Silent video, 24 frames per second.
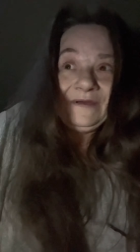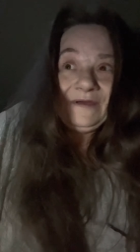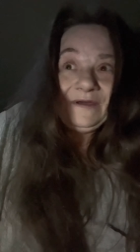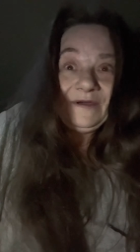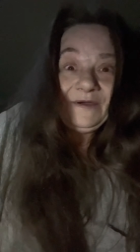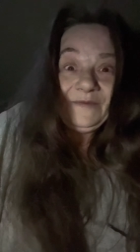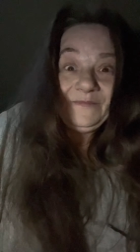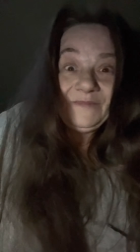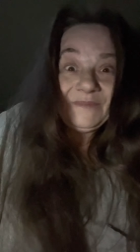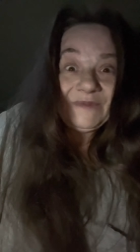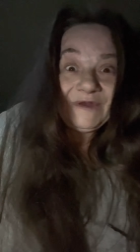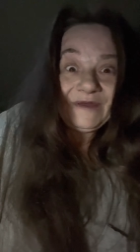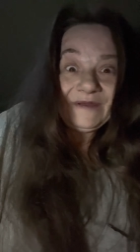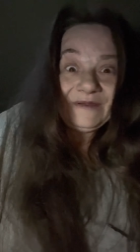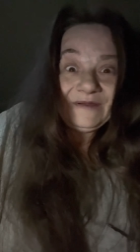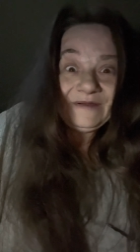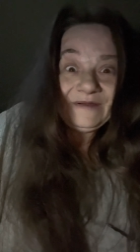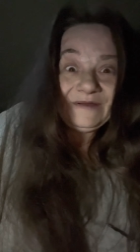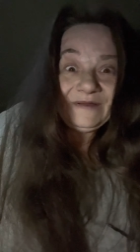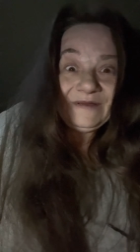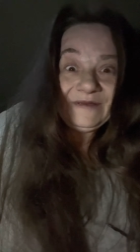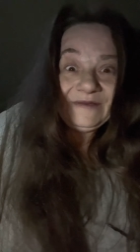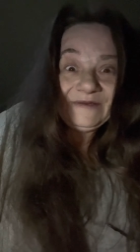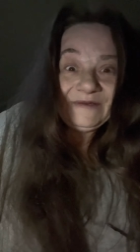a man
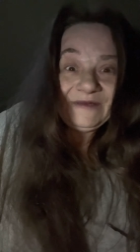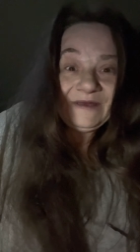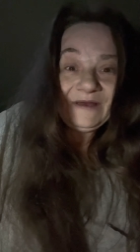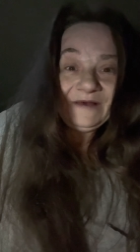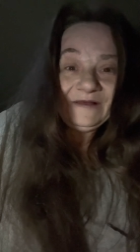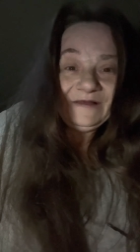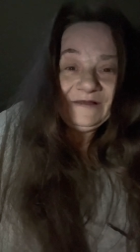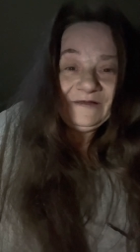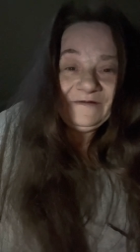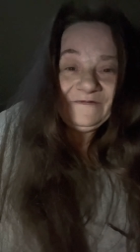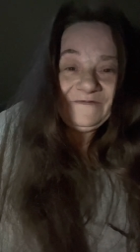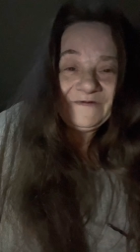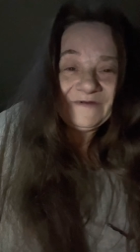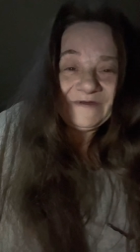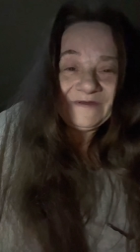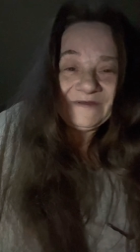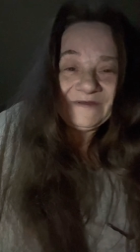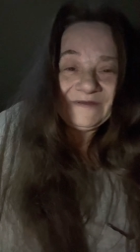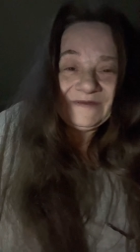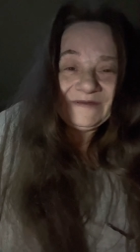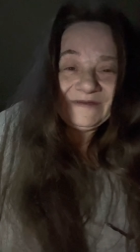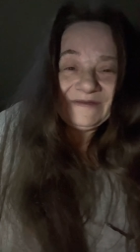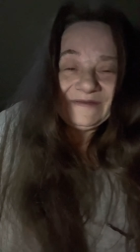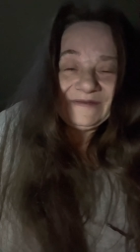and his
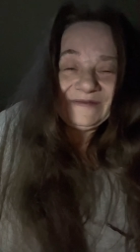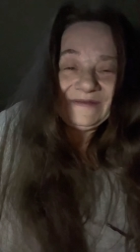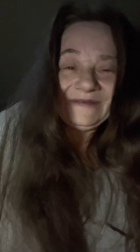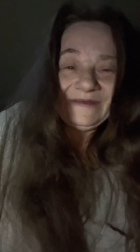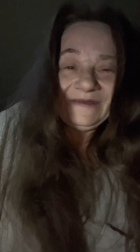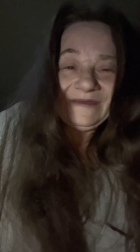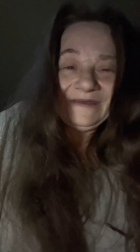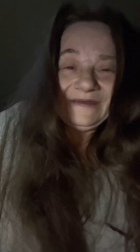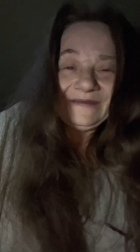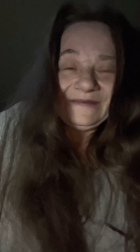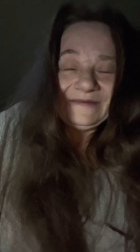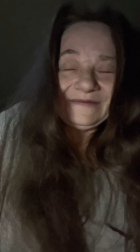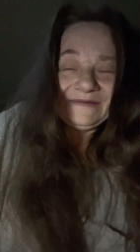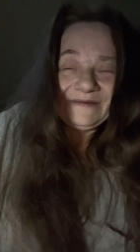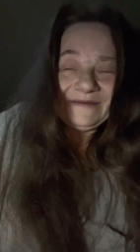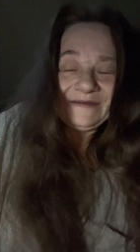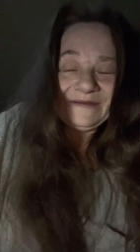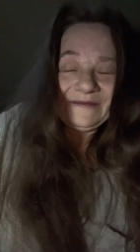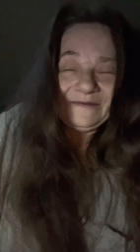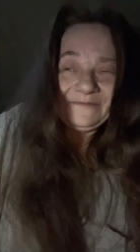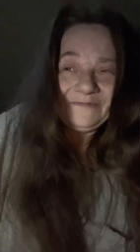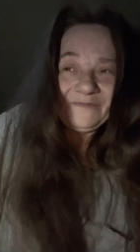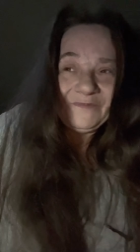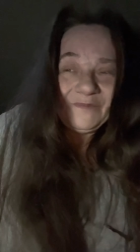elephant and and
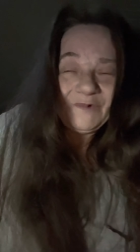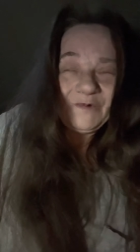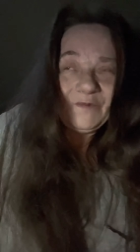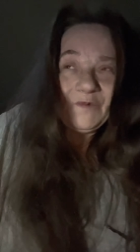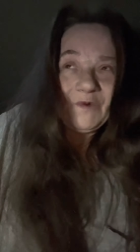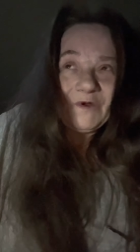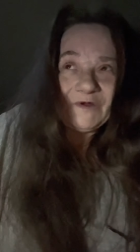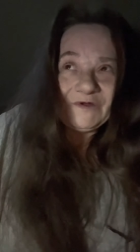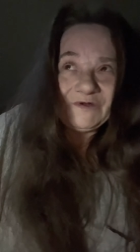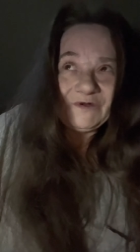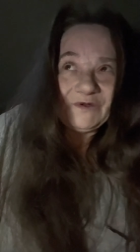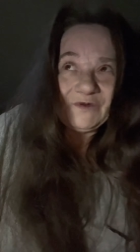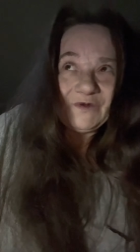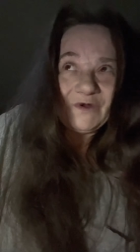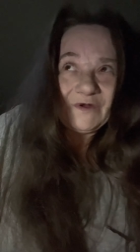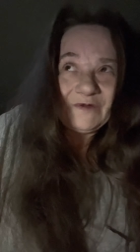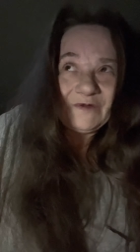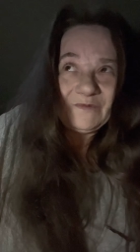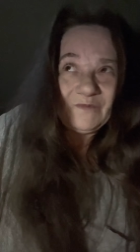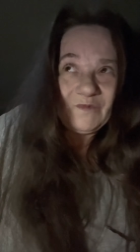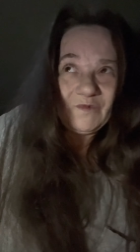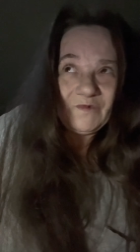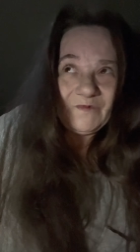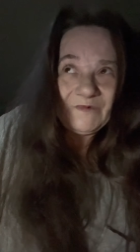um, we watched a lot
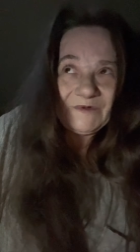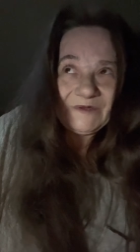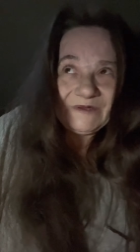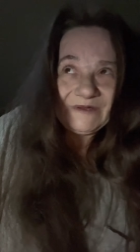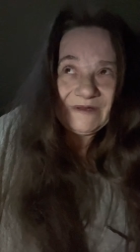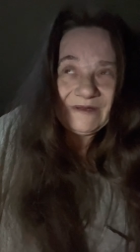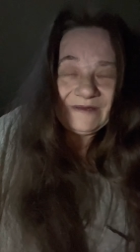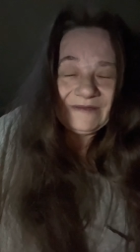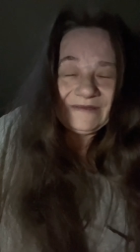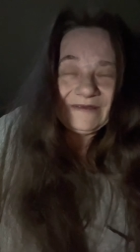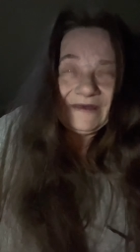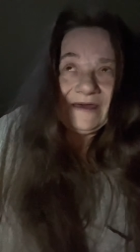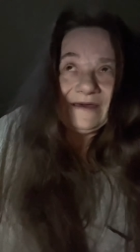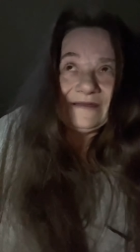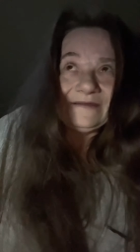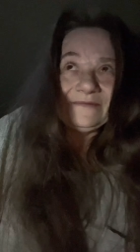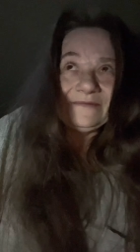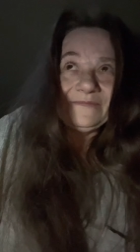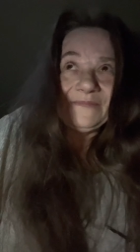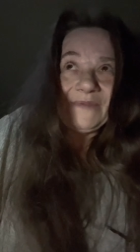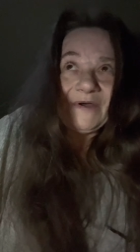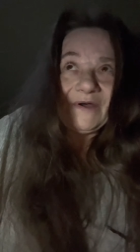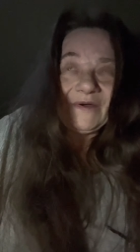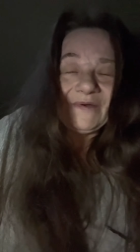of movies like that
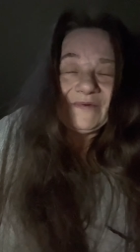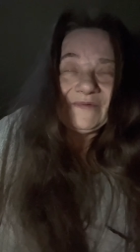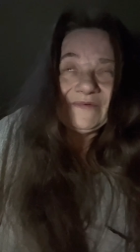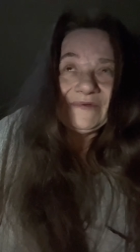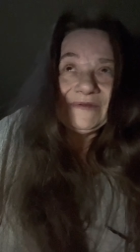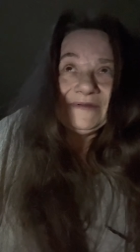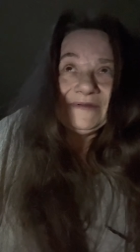about